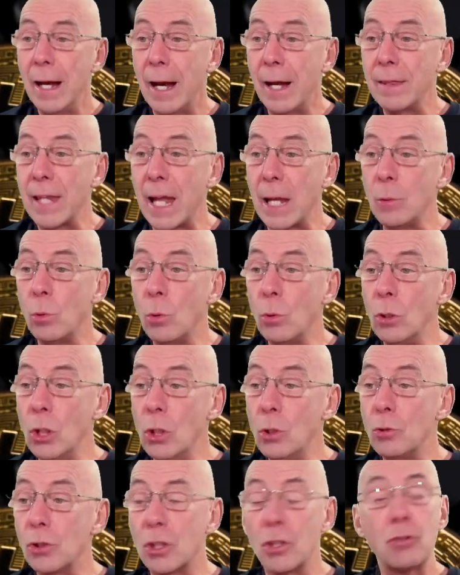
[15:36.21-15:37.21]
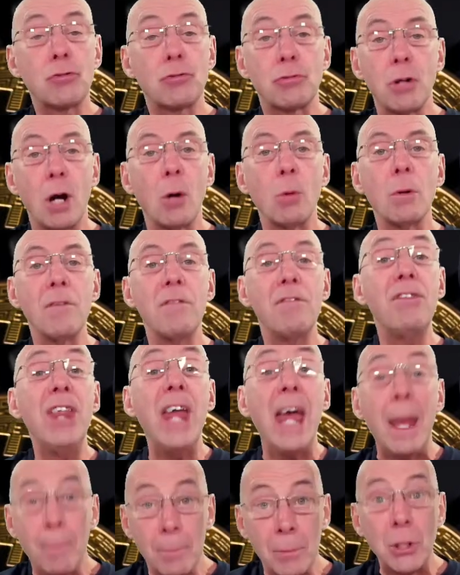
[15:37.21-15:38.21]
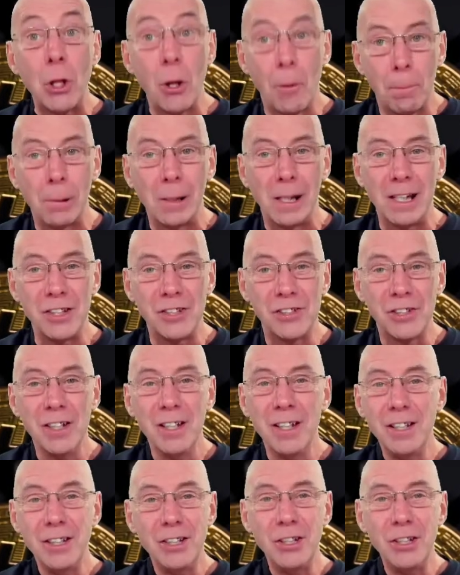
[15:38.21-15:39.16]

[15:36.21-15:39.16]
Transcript: and they will lose control of their monopolies.